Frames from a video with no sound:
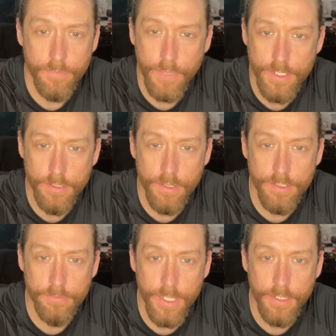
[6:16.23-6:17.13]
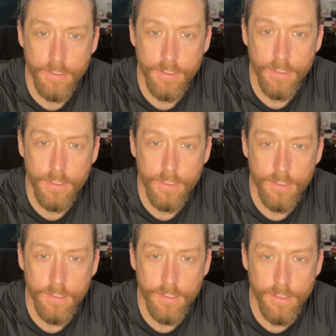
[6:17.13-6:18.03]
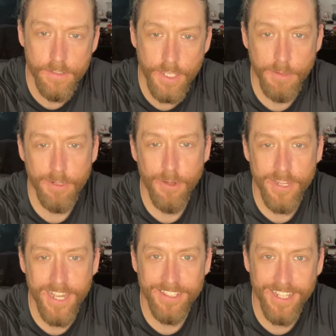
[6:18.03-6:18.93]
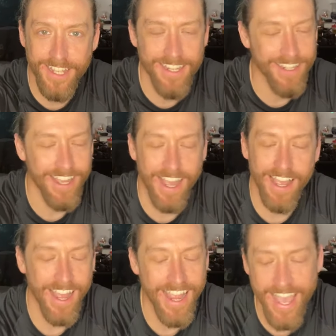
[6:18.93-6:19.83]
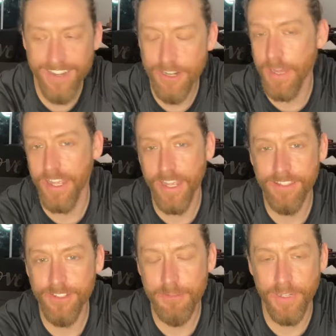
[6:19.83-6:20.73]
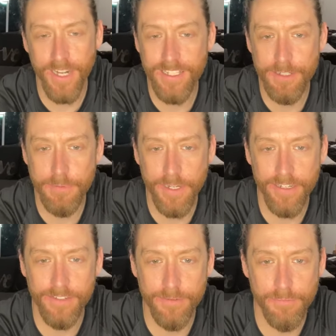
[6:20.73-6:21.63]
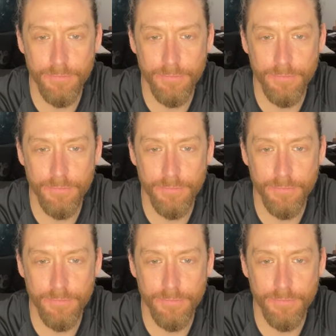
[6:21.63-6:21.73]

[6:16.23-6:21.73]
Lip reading: That's awesome, man. Thought we were going out today. I had it on my head, dude, but I ended up spending